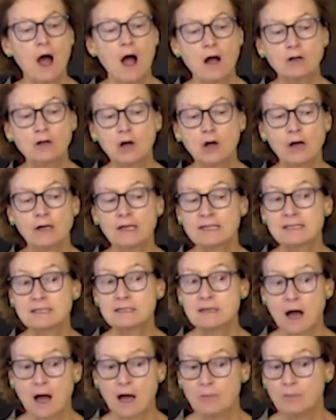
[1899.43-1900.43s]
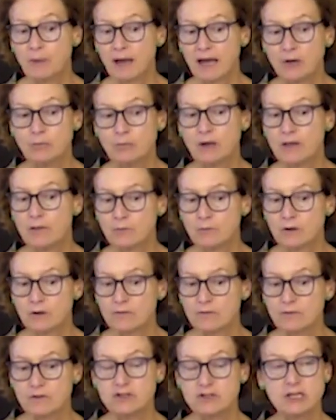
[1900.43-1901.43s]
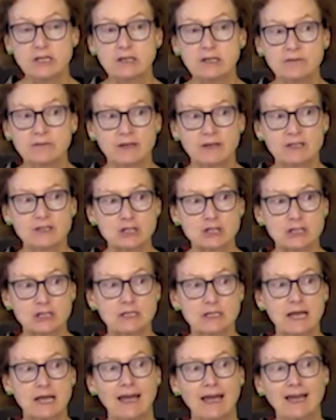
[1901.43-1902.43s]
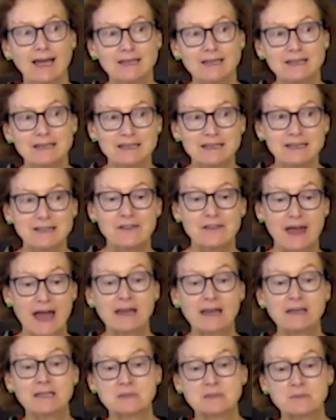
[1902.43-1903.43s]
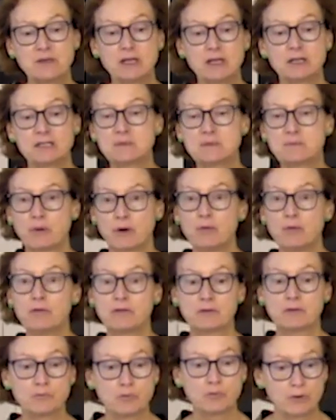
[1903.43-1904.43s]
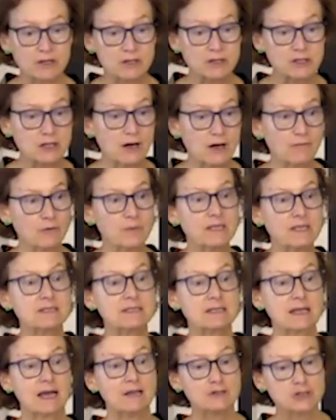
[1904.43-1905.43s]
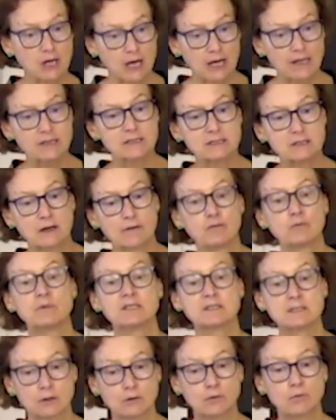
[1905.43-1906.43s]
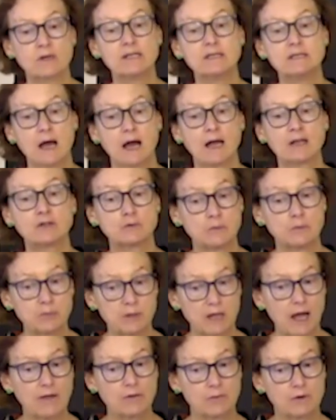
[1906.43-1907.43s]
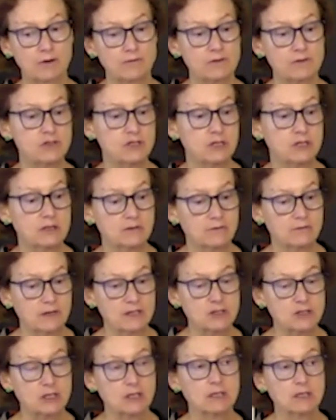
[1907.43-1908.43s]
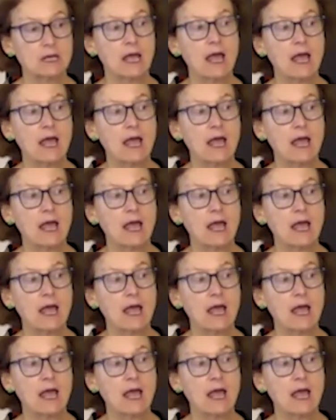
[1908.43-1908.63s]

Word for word: Hong Kong is not bound by the Refugee Convention, and that is because both the British governments and China's governments agreed not to apply the Refugee Convention.